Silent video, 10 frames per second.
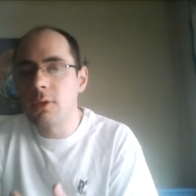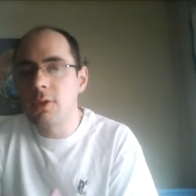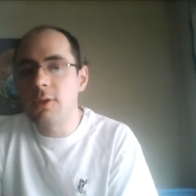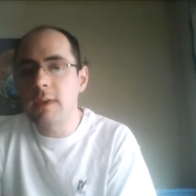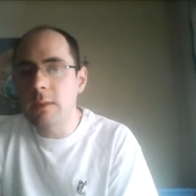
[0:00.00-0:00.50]

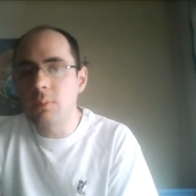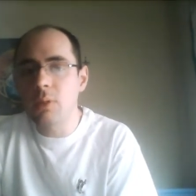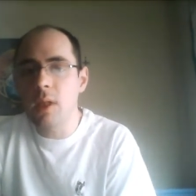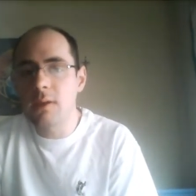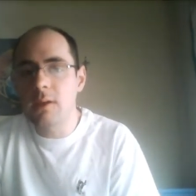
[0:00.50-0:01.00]
seed
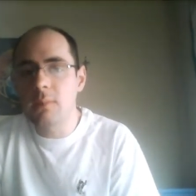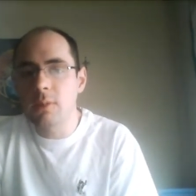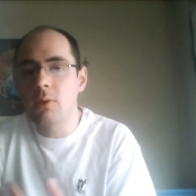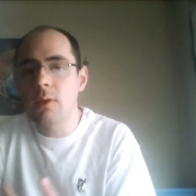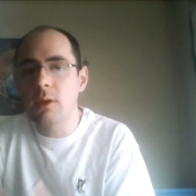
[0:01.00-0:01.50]
planting
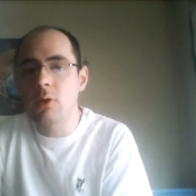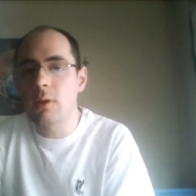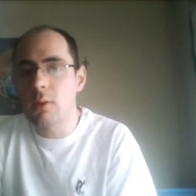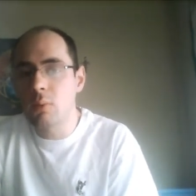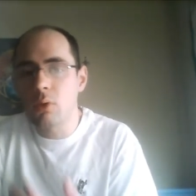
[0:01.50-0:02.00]
between
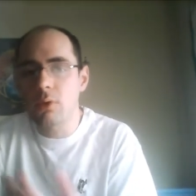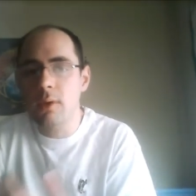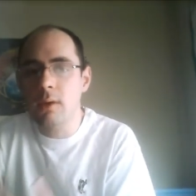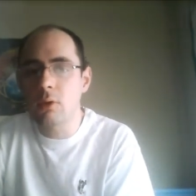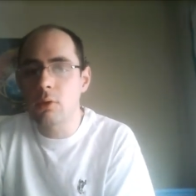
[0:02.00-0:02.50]
Cody Rhodes
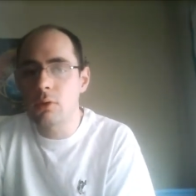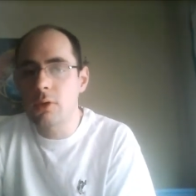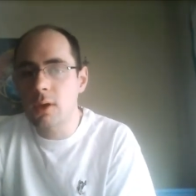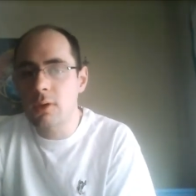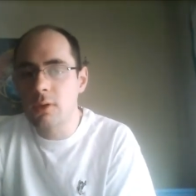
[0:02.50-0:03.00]
and
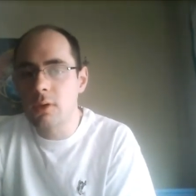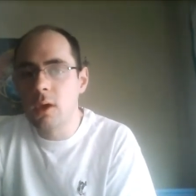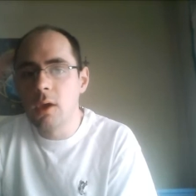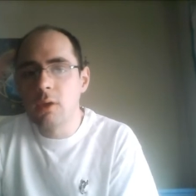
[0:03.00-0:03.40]
Goldust